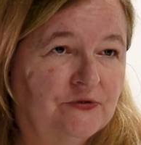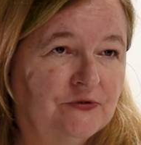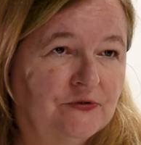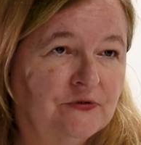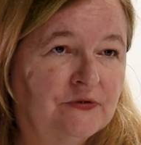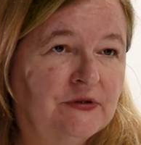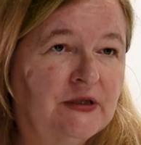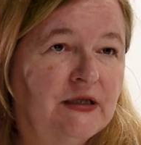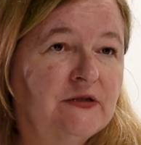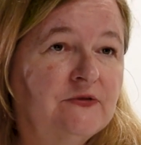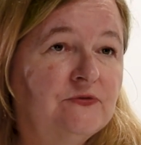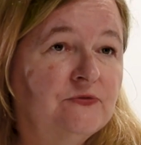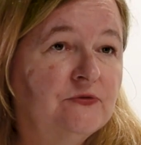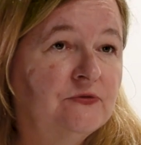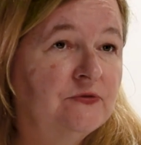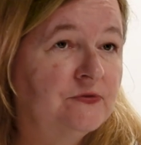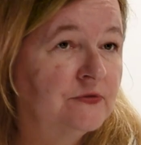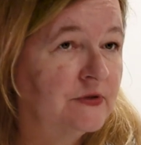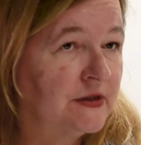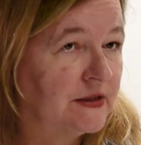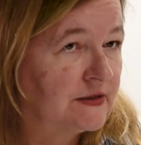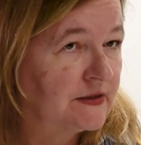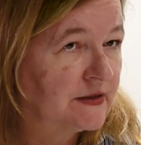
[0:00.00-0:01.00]
Union has to
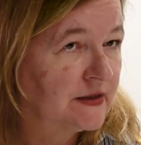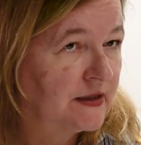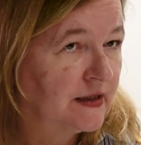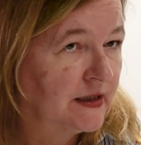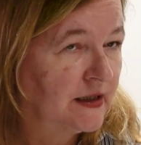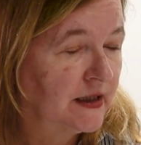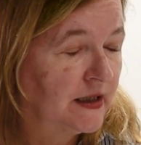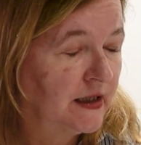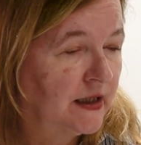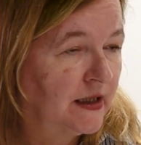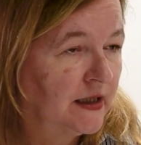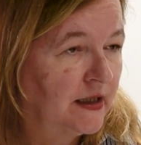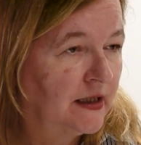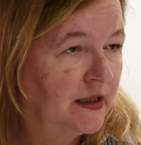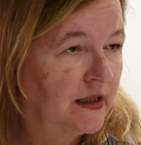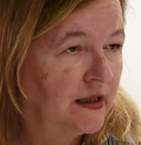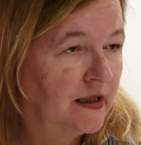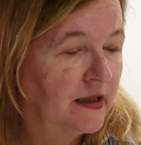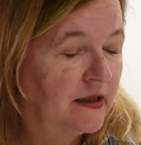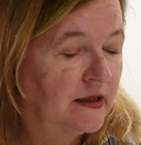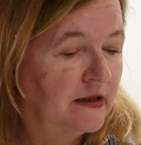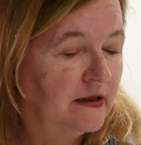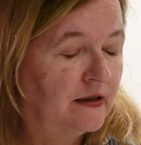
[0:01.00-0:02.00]
do it.
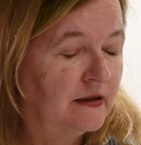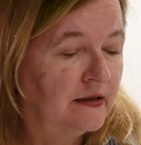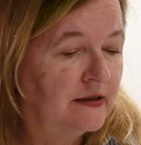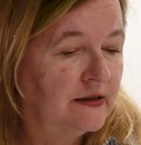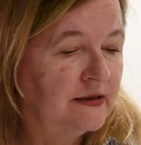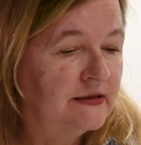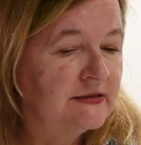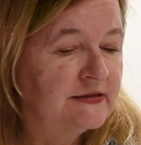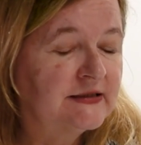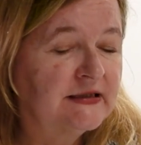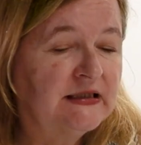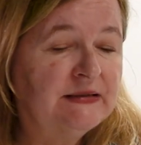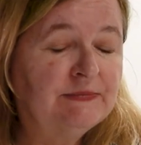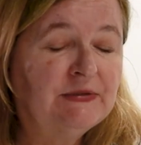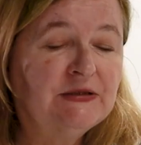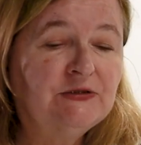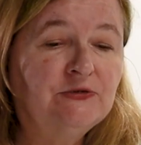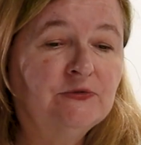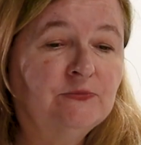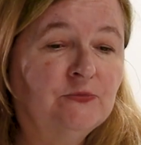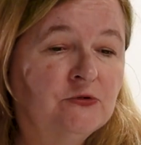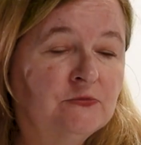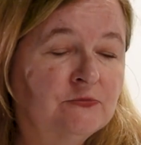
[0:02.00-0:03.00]
It came
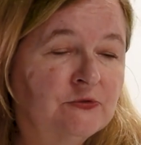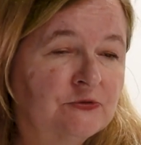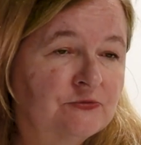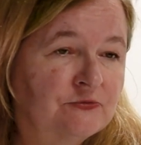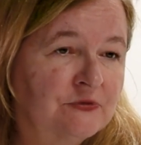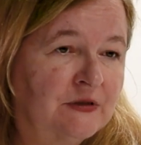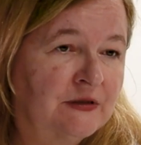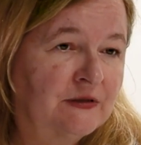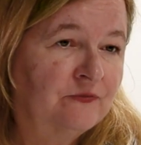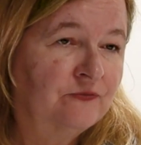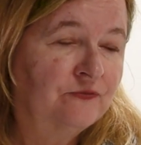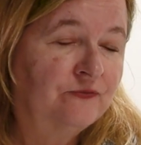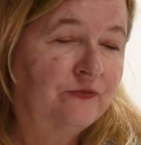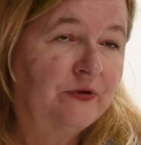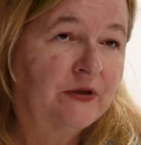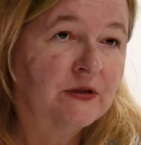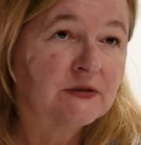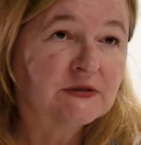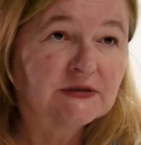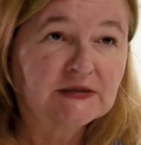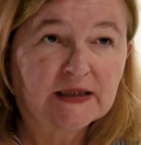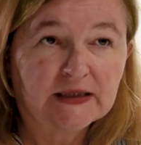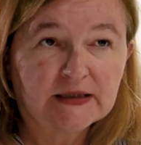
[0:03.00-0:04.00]
at the moment where
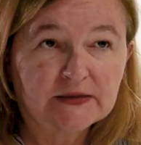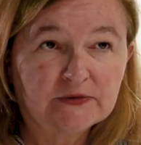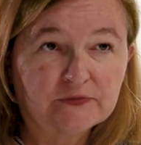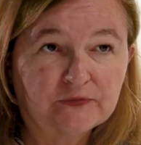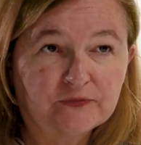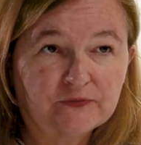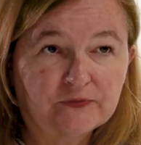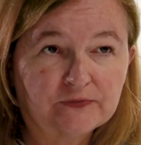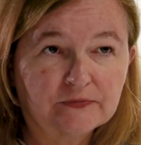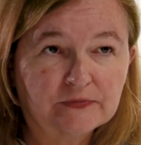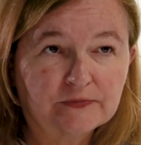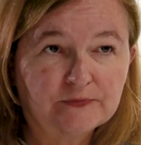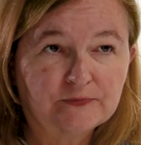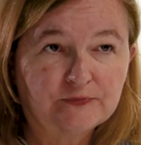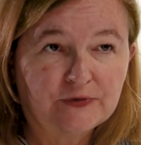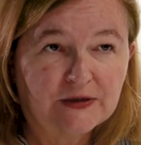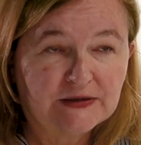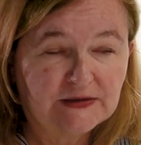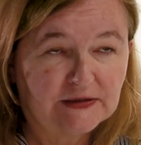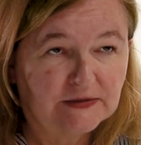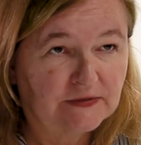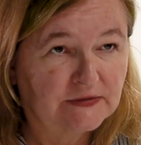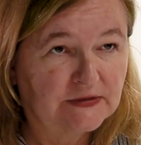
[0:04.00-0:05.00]
France had the
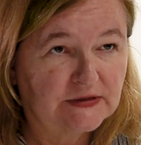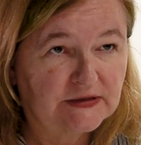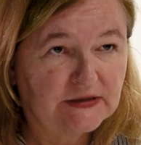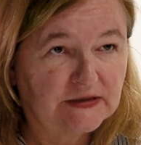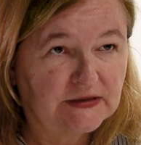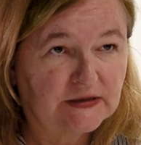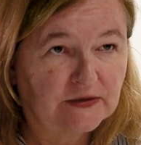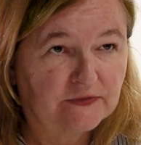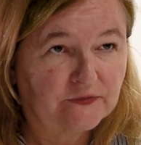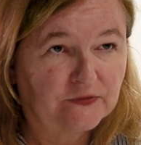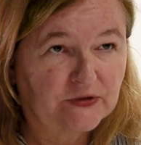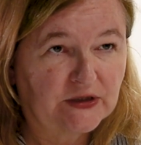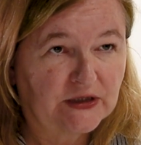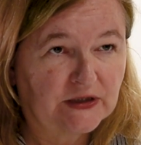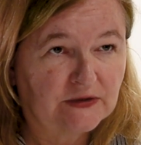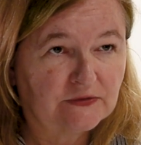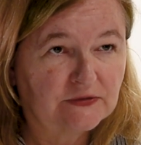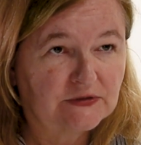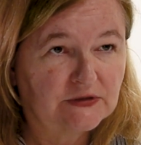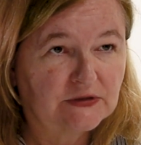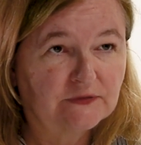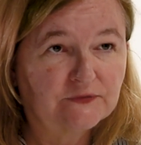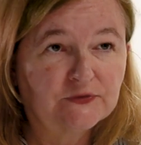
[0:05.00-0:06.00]
presidency at the
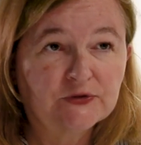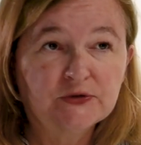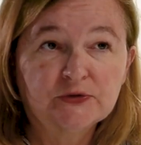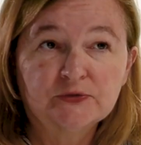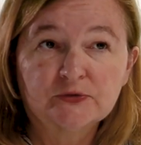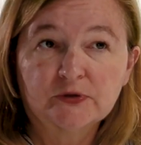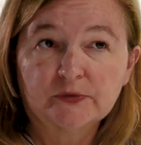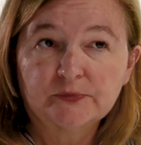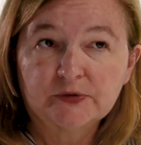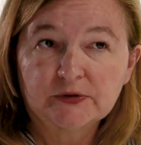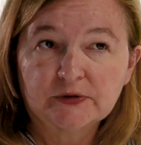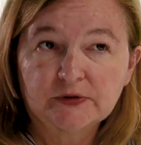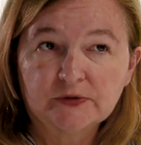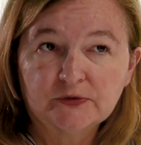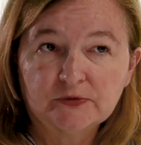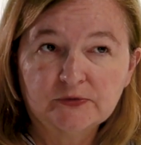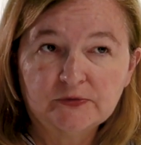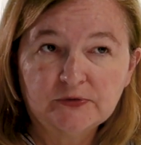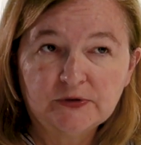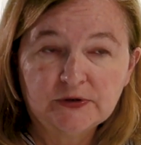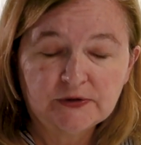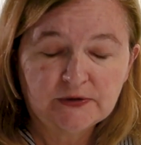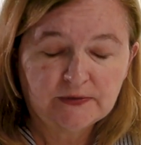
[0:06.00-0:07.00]
Council of the European
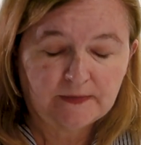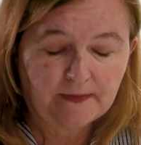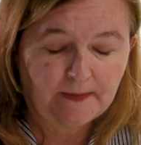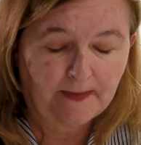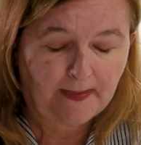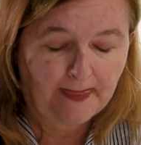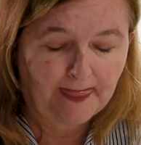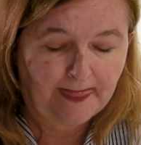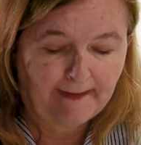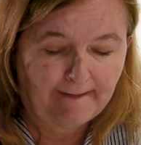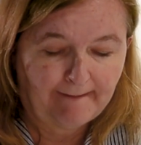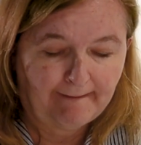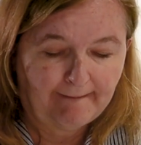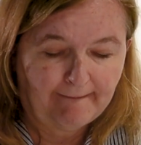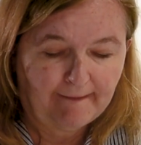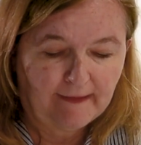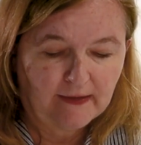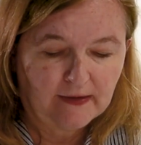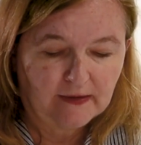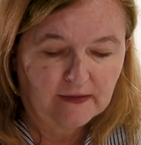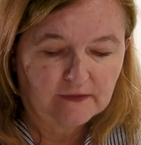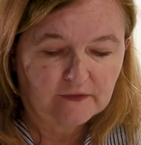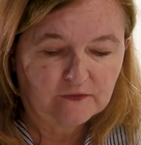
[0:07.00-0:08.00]
Union,
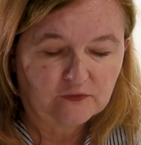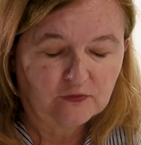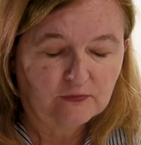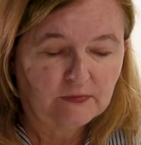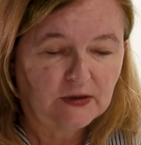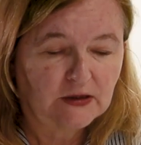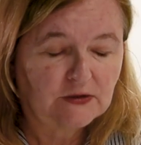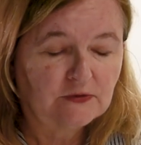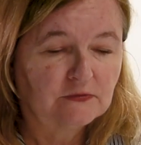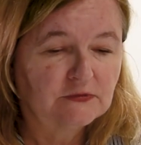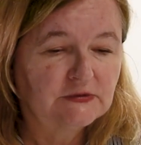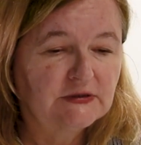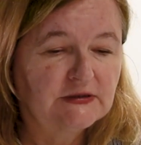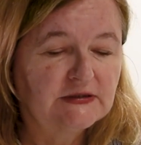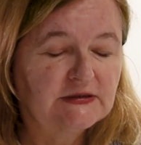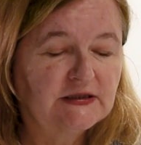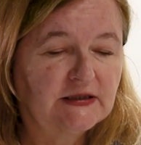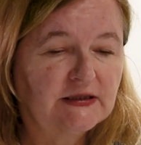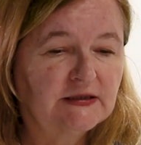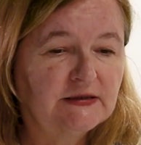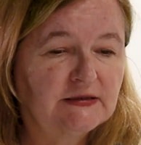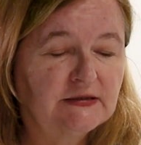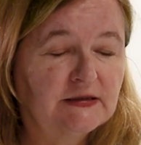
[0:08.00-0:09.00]
so Macron
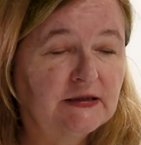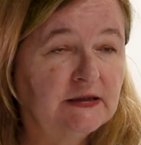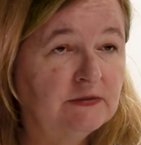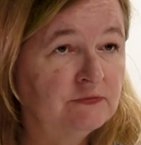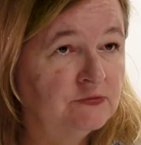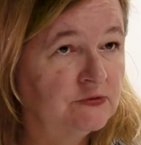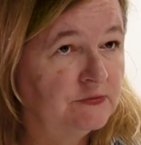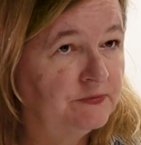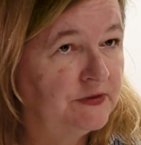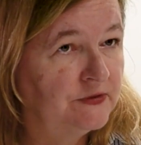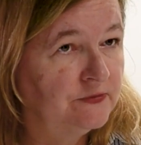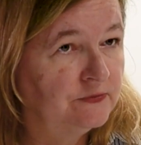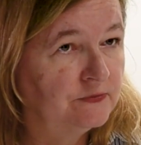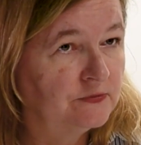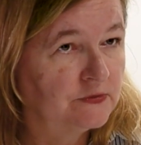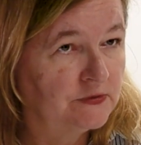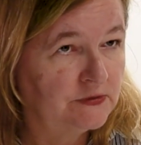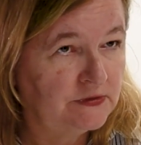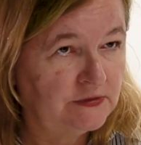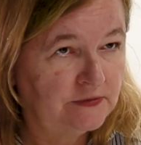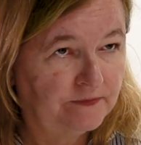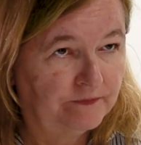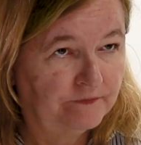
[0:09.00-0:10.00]
decided he would be the
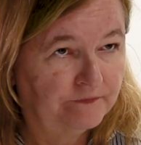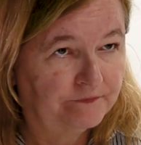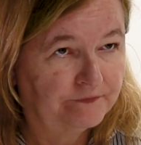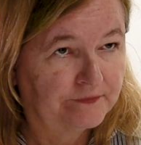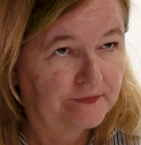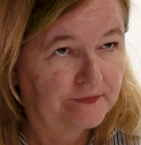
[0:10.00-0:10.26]
one.